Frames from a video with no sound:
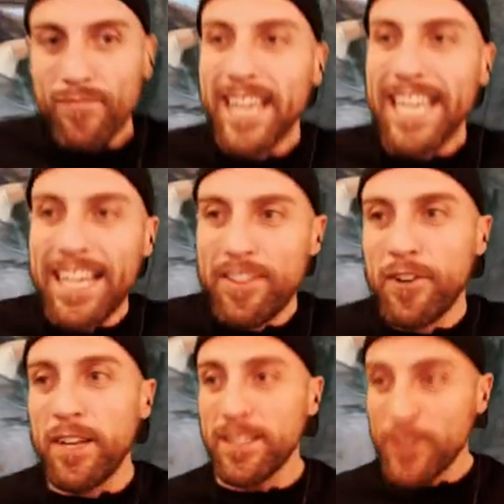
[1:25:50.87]
either
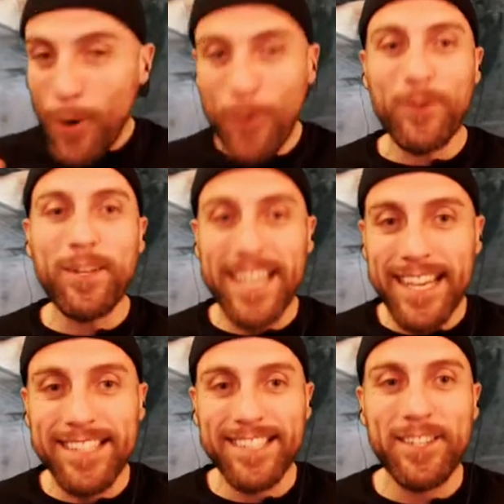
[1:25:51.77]
it totally
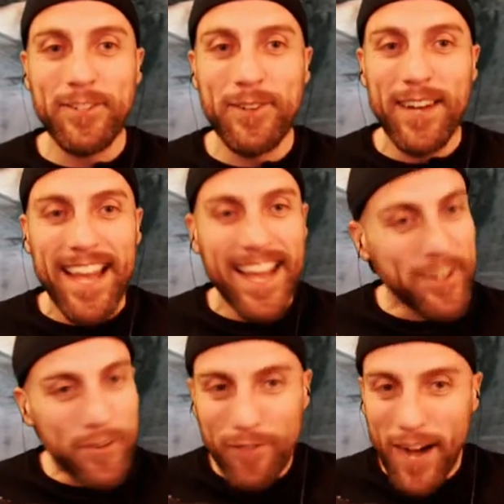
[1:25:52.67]
hits you and
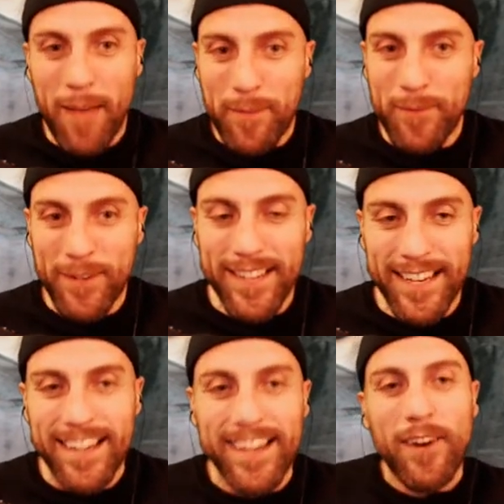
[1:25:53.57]
you're vibing with
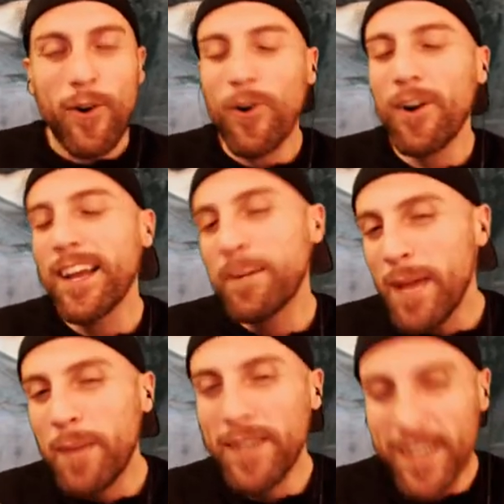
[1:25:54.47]
it, or like
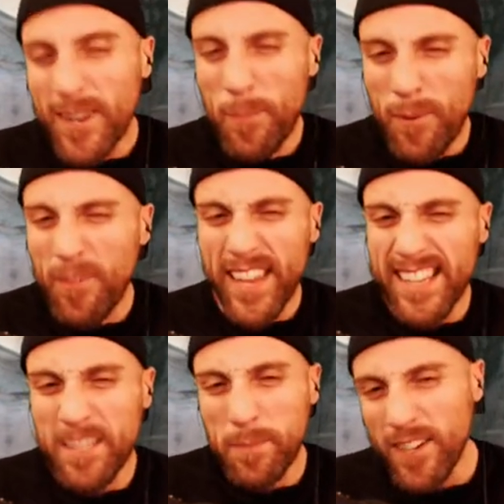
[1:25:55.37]
maybe a couple
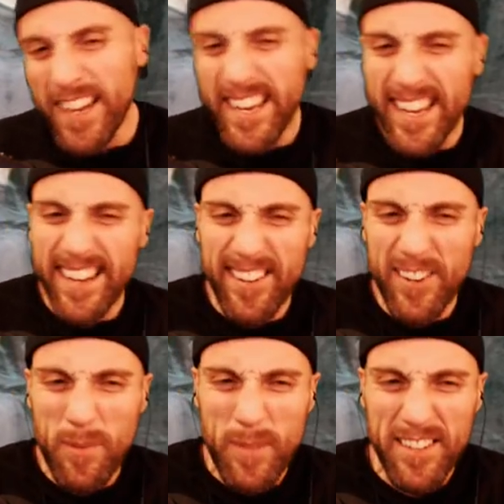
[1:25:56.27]
things, but you're like, I don't
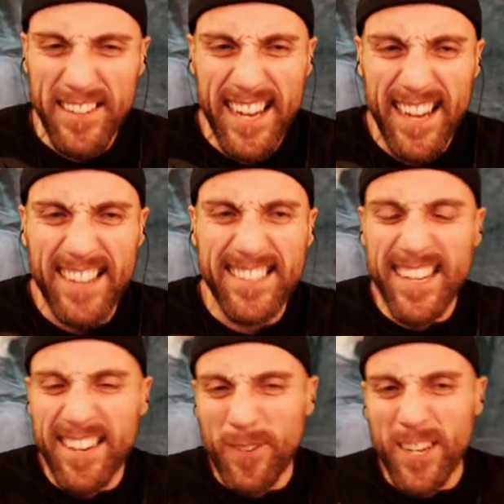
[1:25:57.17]
know about that. It's
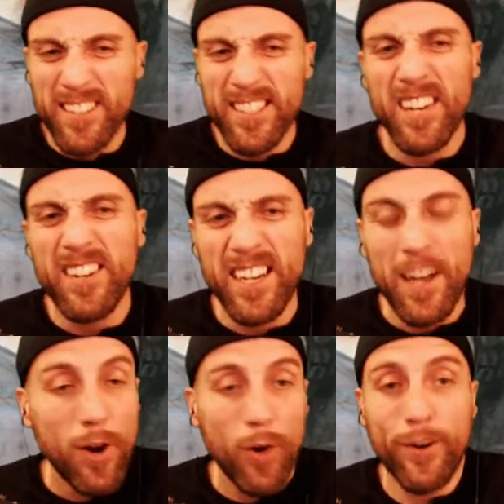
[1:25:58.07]
kind of weird sounding.
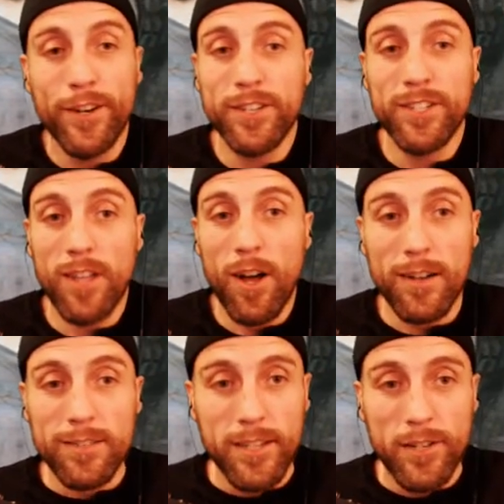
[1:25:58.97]
Or you're just
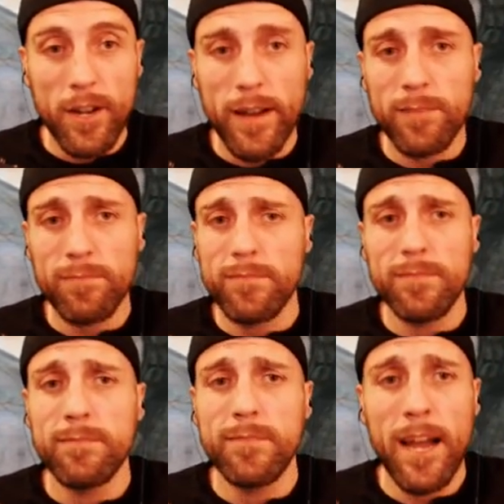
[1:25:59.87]
lost and you're like,
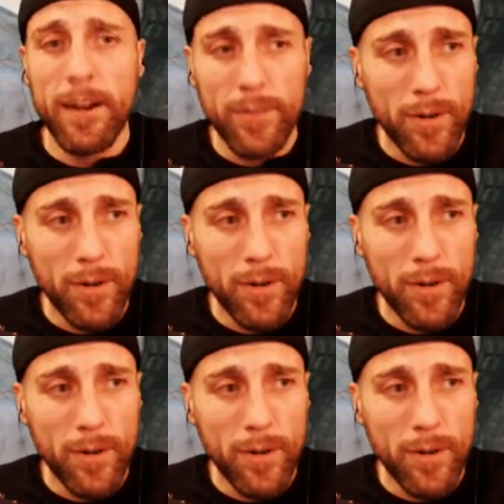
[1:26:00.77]
I don't even know what I'm